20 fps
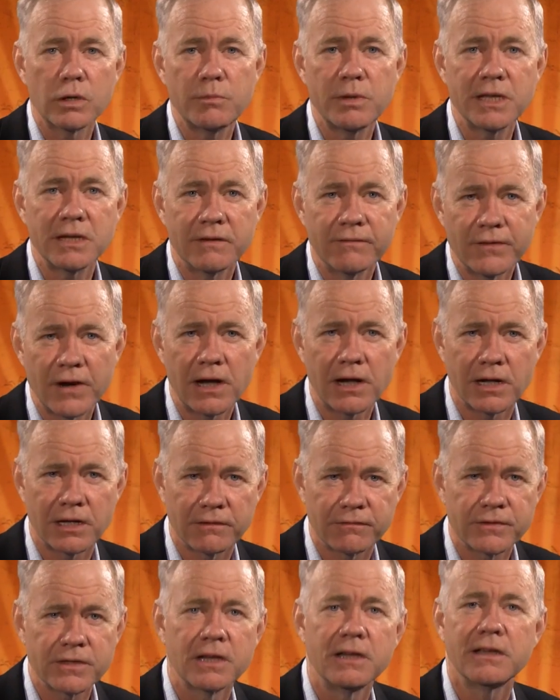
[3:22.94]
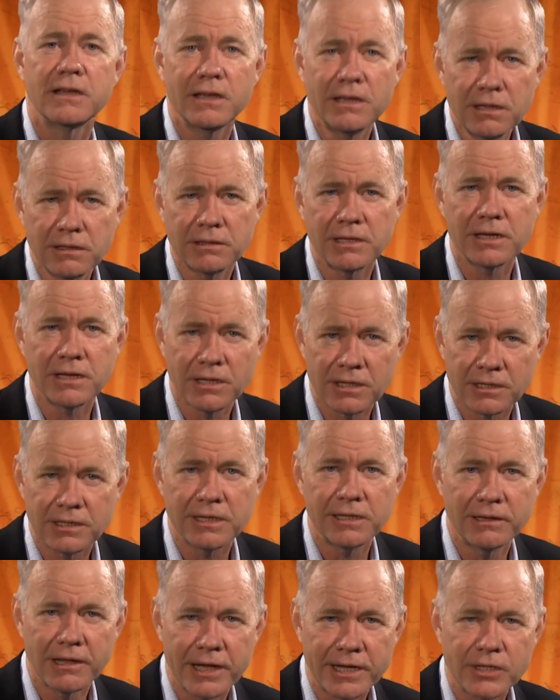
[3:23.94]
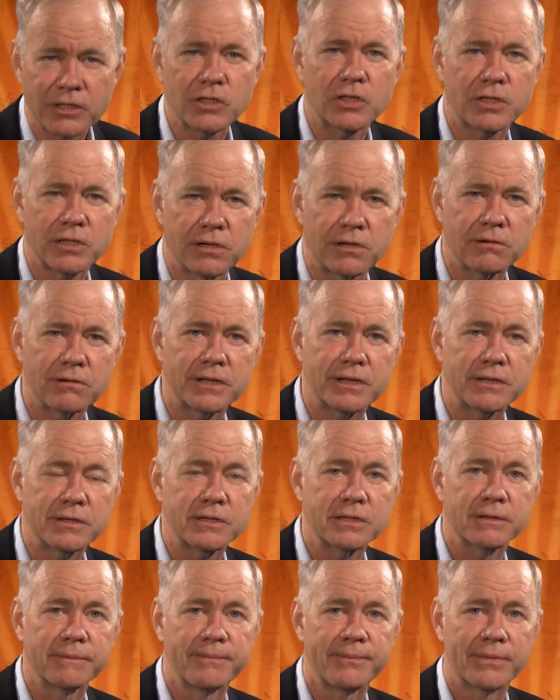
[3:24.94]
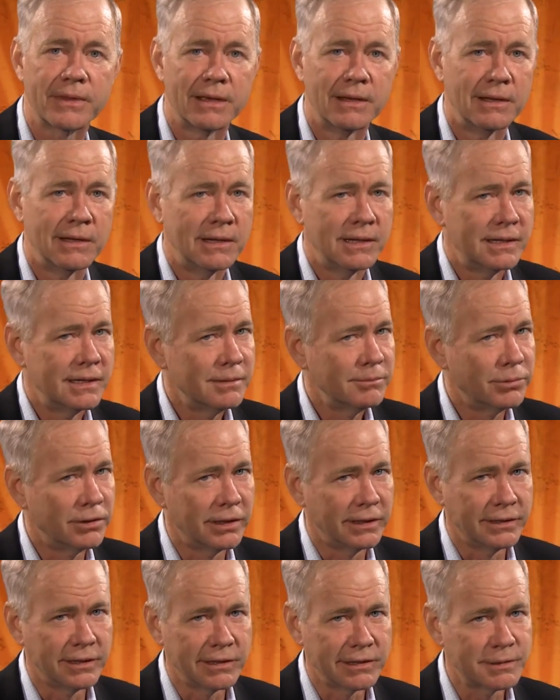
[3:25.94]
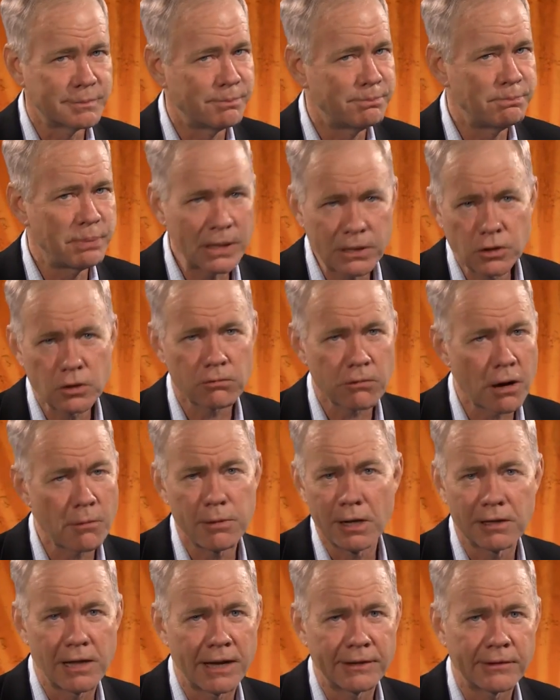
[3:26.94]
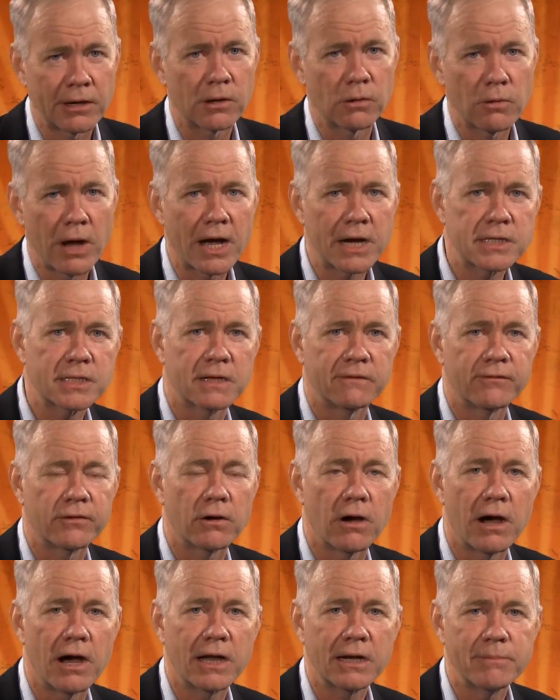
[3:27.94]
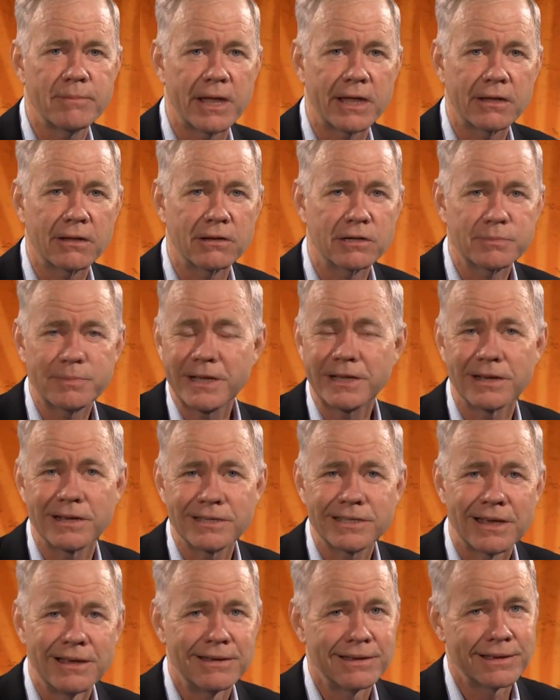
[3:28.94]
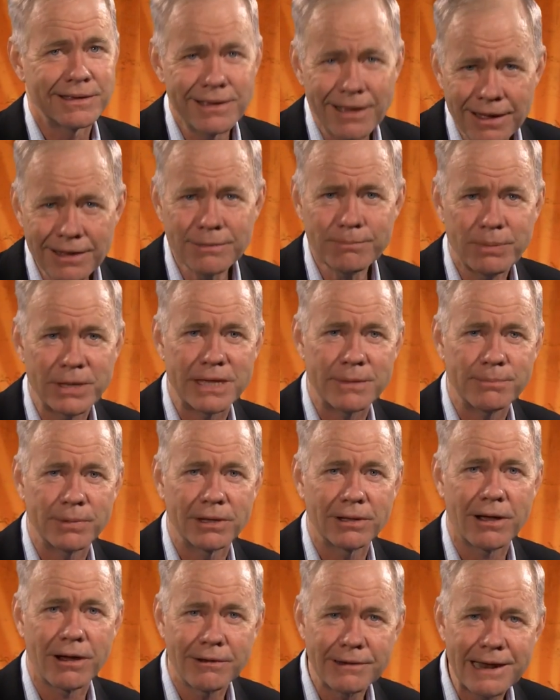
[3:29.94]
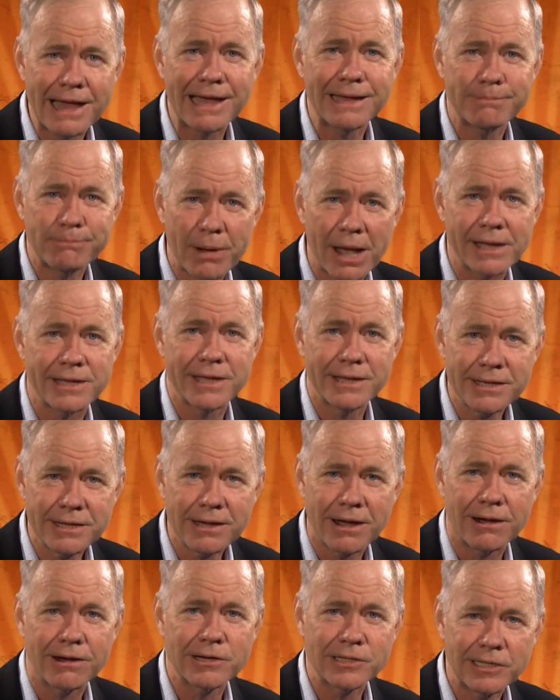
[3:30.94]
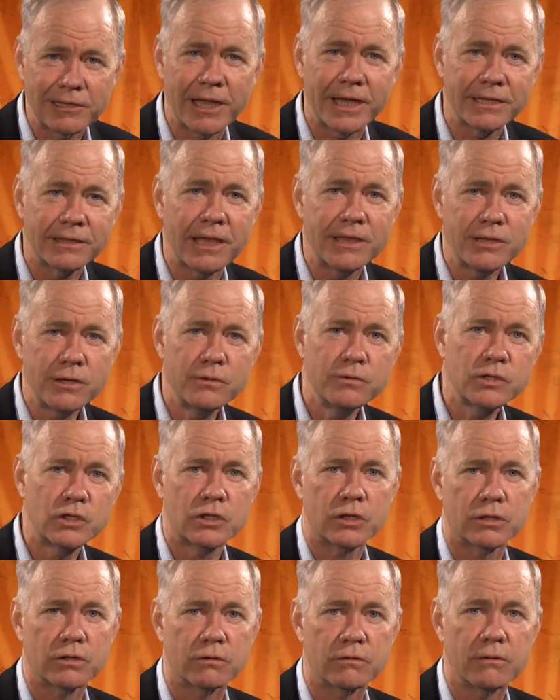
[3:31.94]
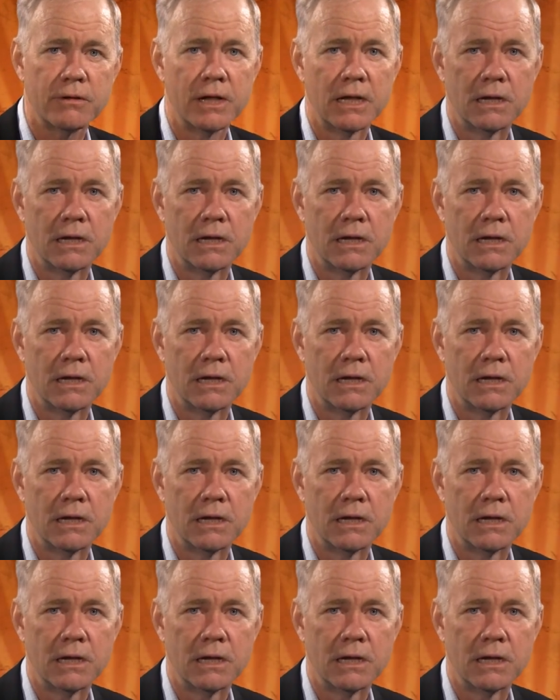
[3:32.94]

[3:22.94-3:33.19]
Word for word: would be involved in the Indy Lights series. Boy, there's big trouble on the horizon for automakers because young people are not buying cars like they used to.